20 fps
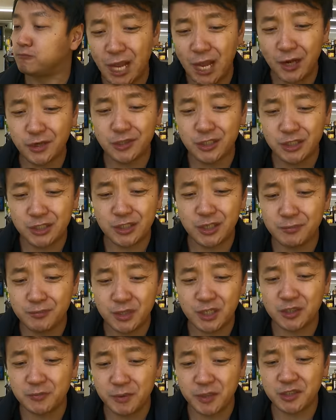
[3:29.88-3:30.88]
I usually dip
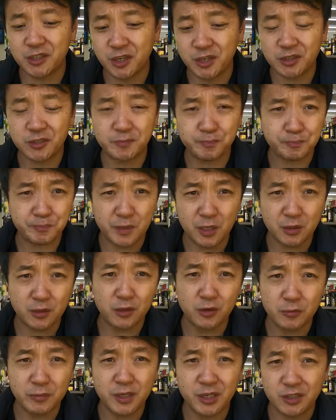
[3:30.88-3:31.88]
these biscuits in a
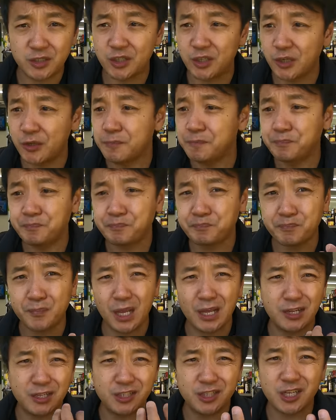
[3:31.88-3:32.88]
little bit of tea
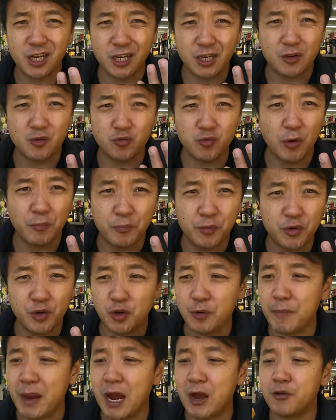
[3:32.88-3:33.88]
and it just kind of crumple in
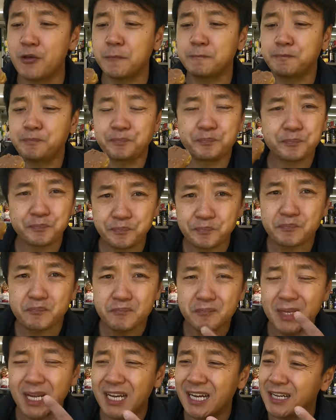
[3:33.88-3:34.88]
your mouth.
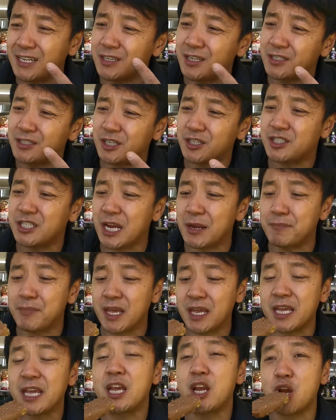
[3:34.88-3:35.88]
Kind of does the same
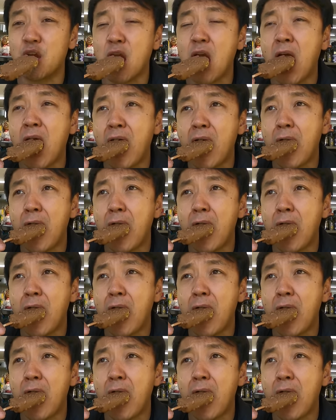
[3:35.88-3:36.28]
thing here,